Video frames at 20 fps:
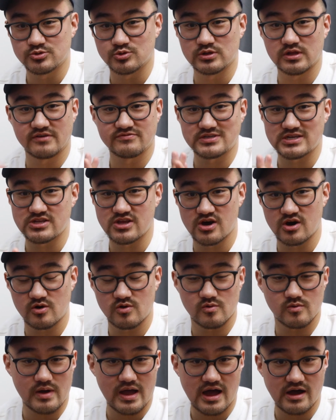Would love to
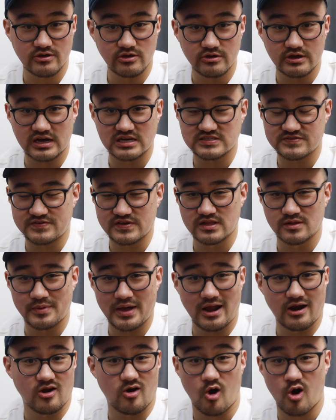know how you guys feel
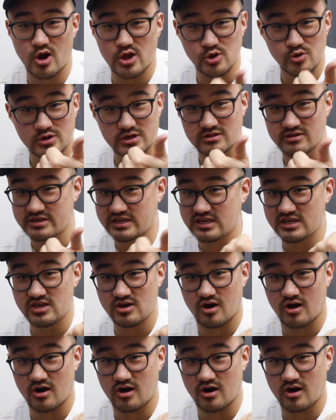about it. Are you a clicky?